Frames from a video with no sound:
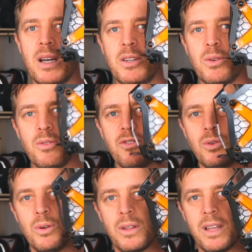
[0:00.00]
going to do
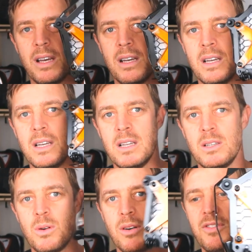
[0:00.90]
for the
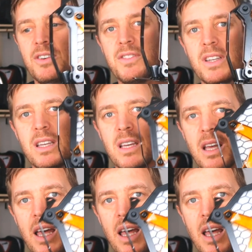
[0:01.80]
1250